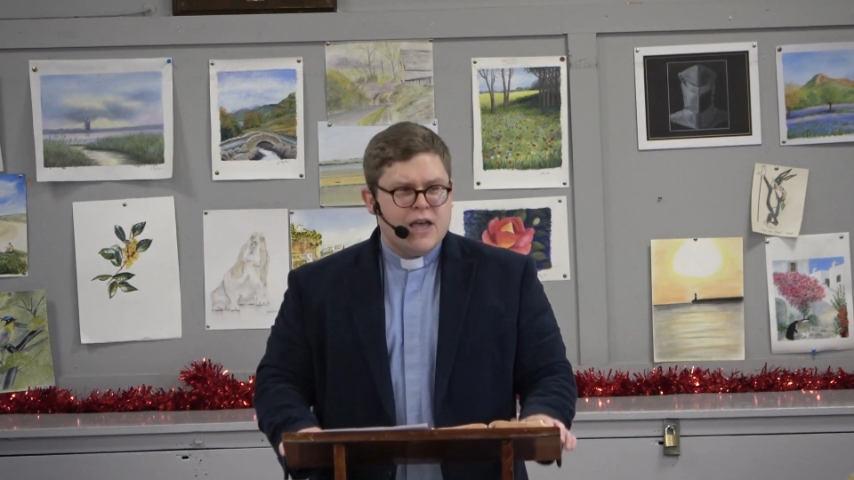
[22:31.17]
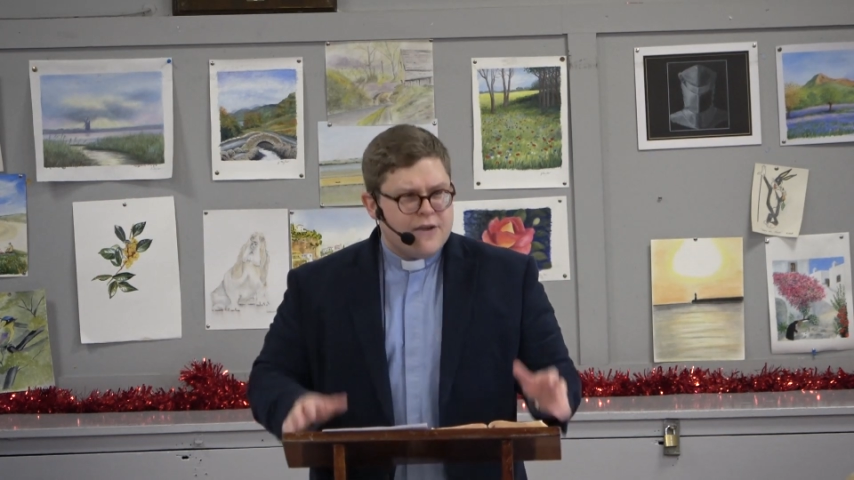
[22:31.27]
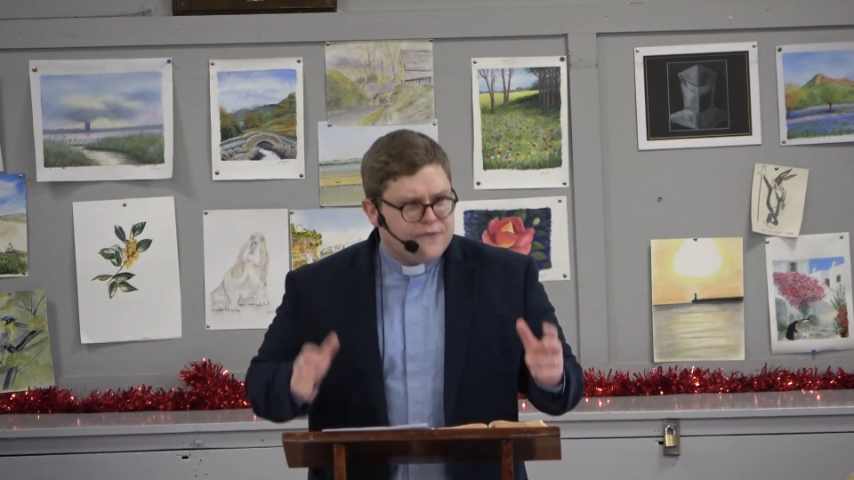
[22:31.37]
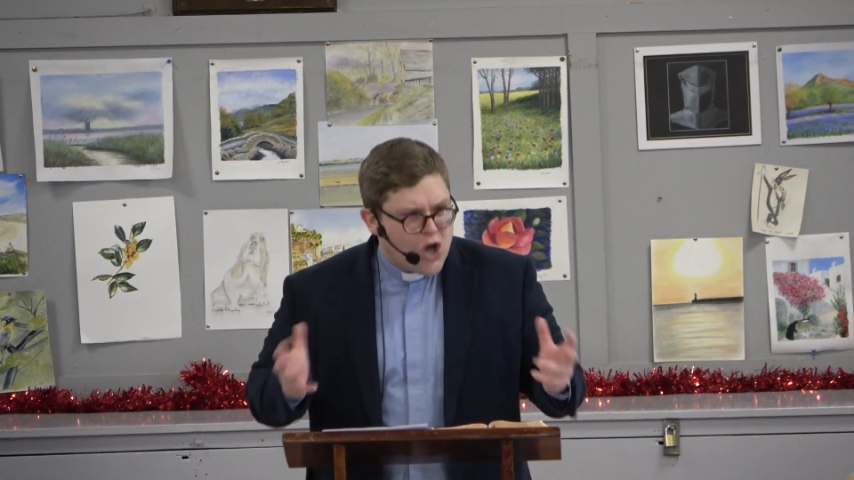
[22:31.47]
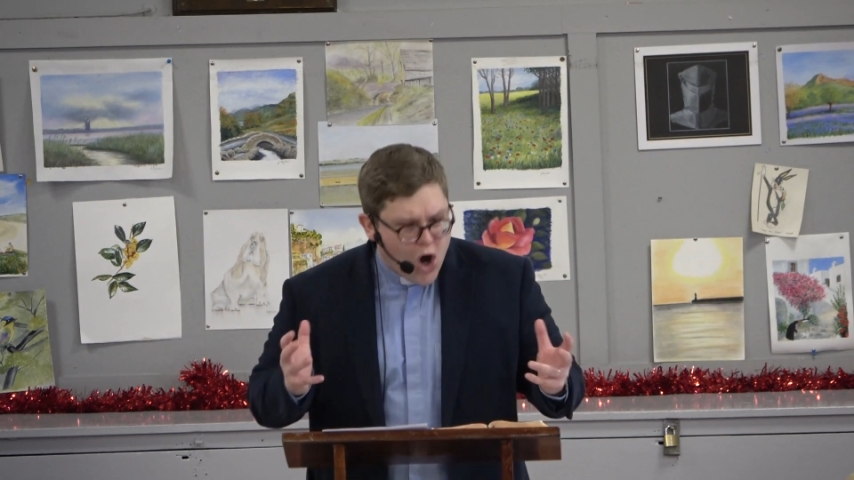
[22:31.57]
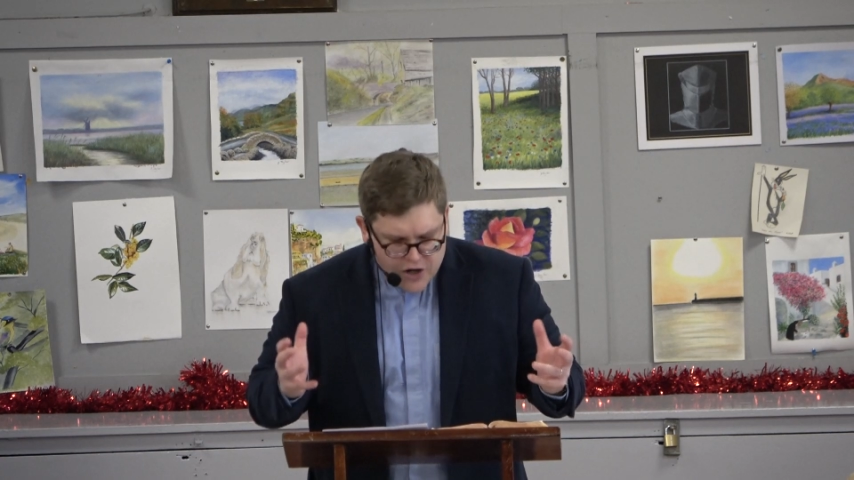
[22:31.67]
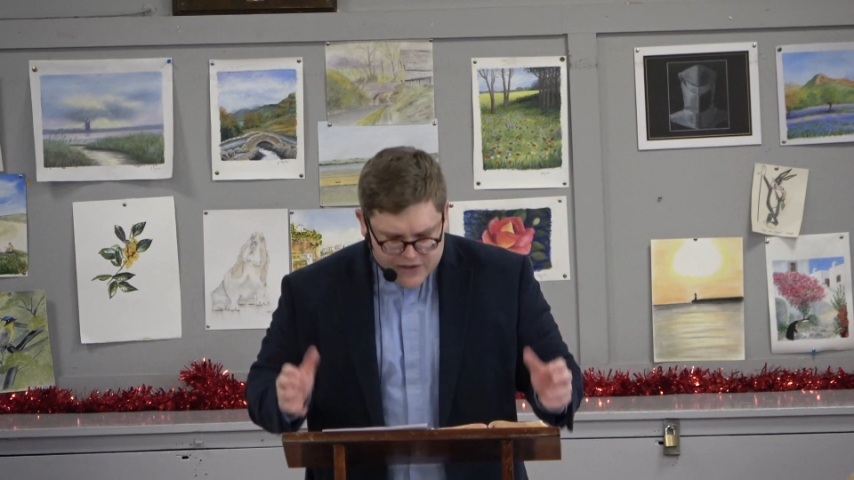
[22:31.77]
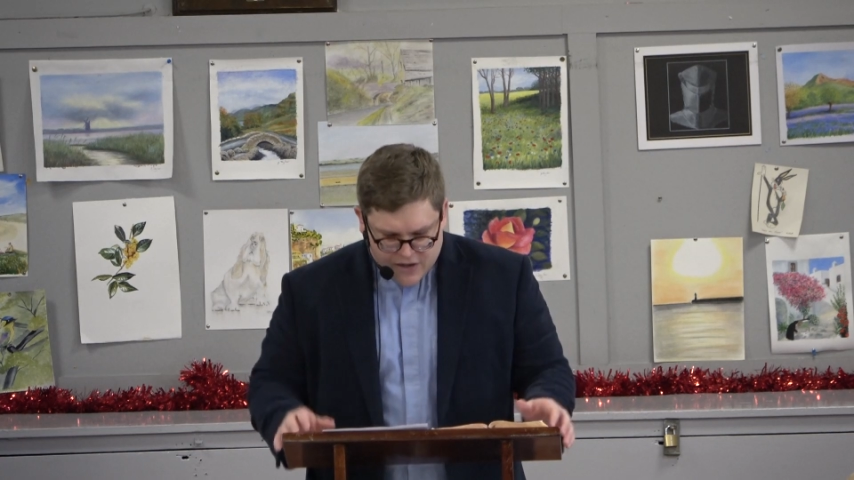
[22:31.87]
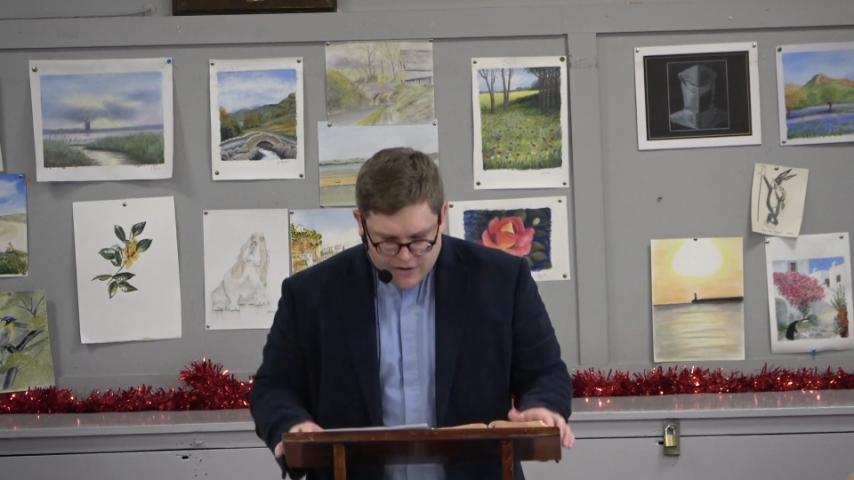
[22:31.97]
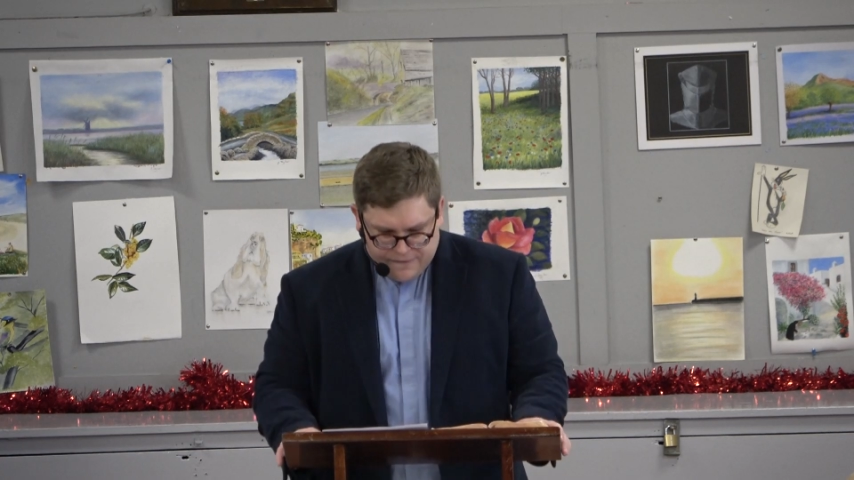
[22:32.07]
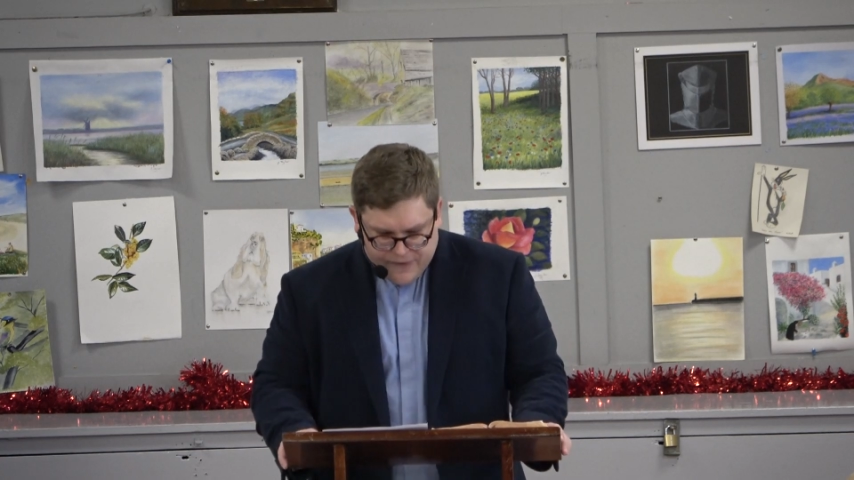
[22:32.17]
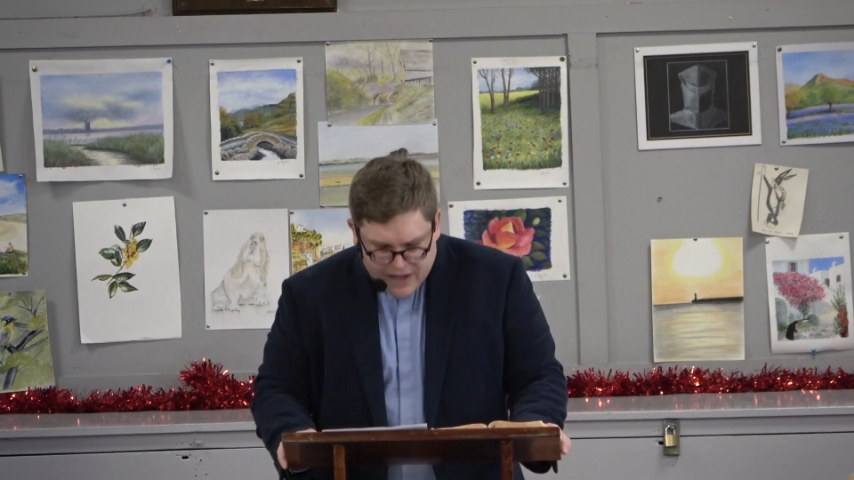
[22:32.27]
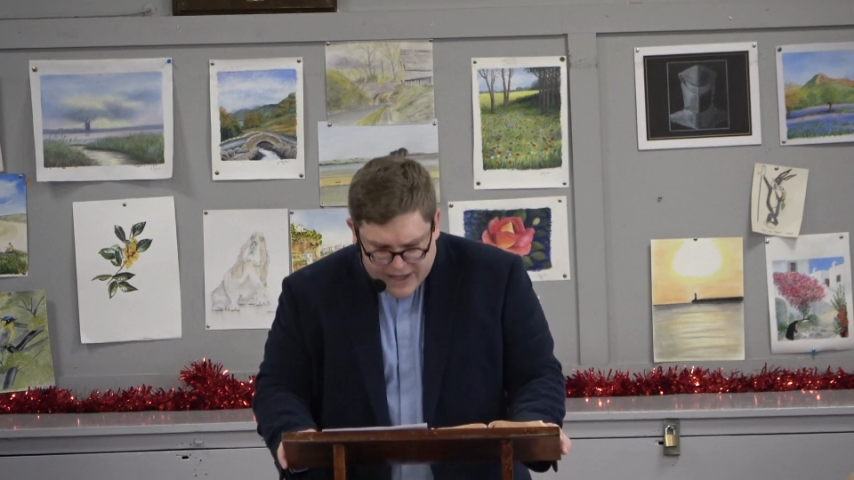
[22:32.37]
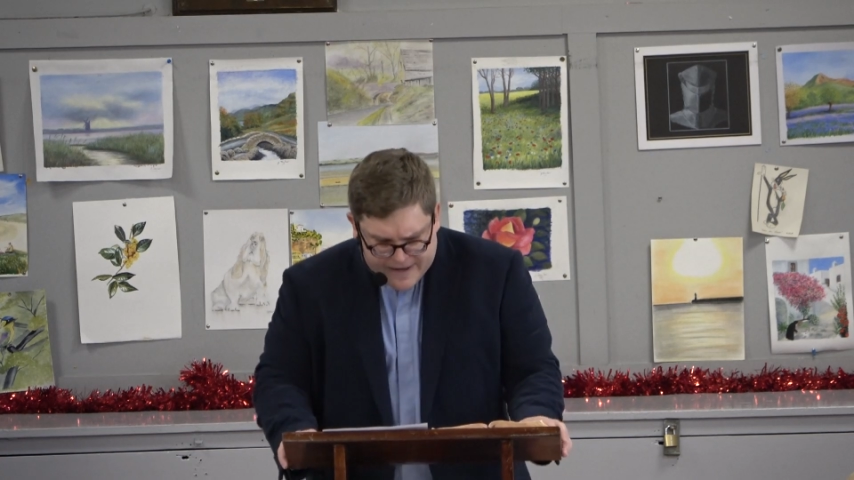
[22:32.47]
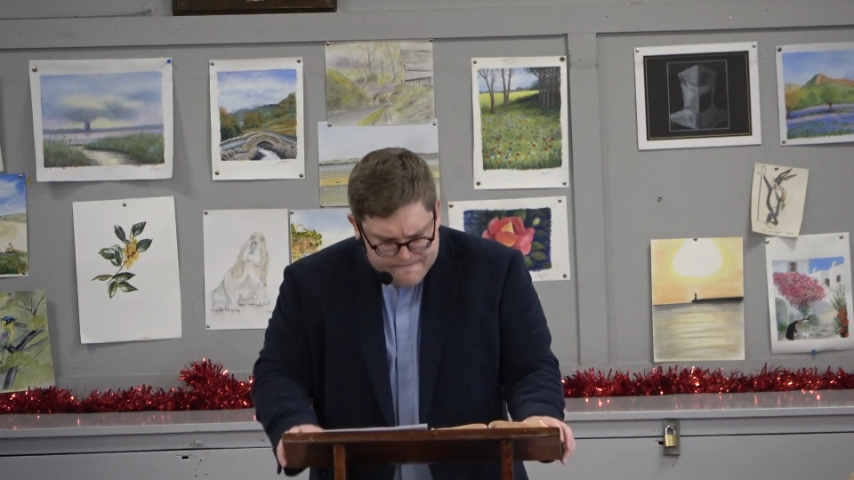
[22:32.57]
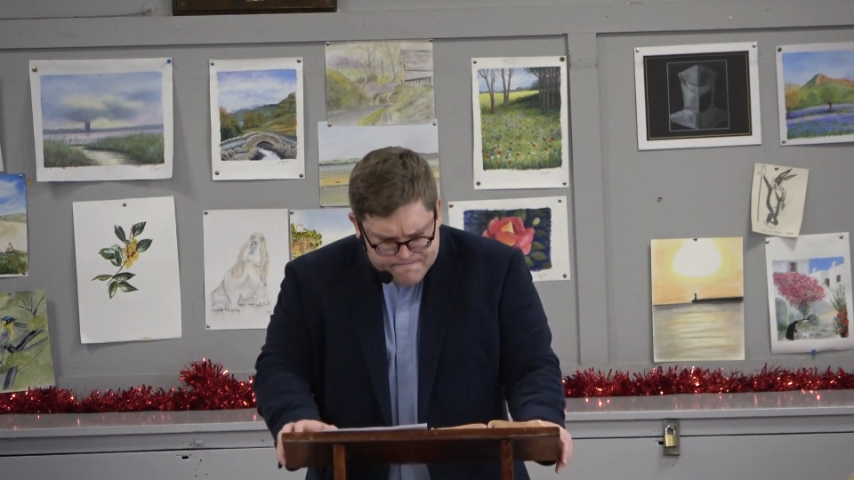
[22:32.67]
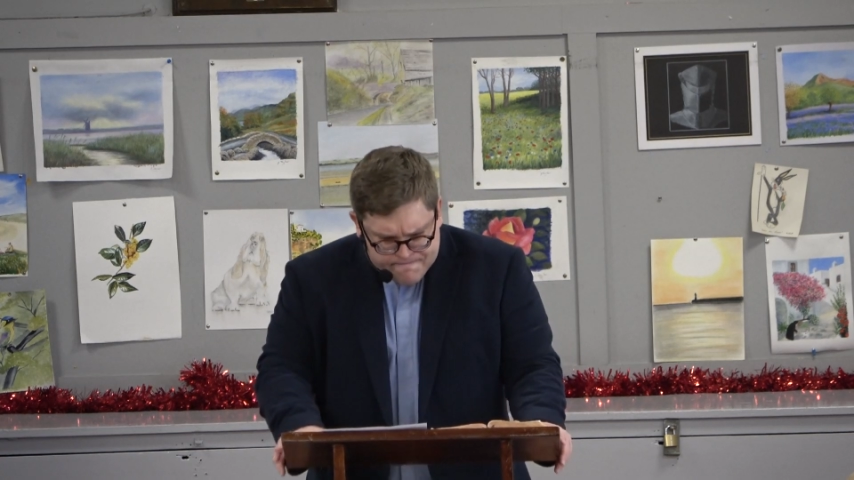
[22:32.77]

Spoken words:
If God is not filling